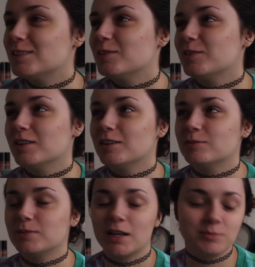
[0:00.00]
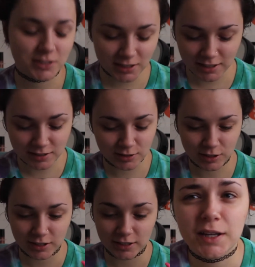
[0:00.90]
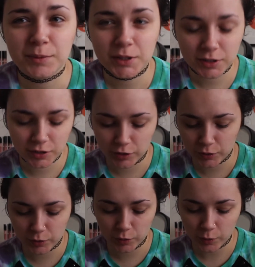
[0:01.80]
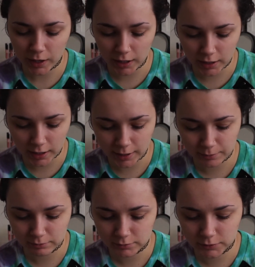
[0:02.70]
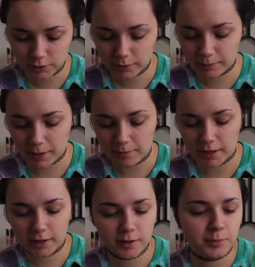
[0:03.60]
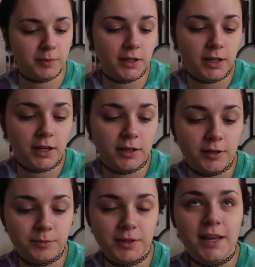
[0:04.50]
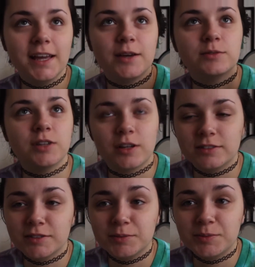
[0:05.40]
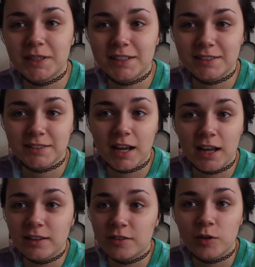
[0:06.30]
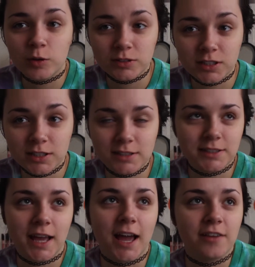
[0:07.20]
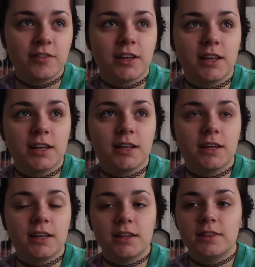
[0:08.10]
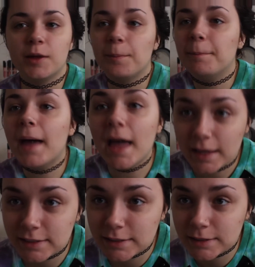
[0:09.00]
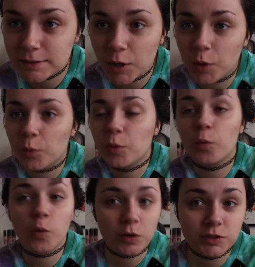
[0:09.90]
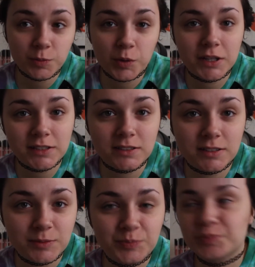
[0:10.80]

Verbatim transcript: So um, yeah, I'm just gonna get started. I'm gonna do while I'm doing my makeup, um, it was awesome because I love Ulta because they have the best rewards points.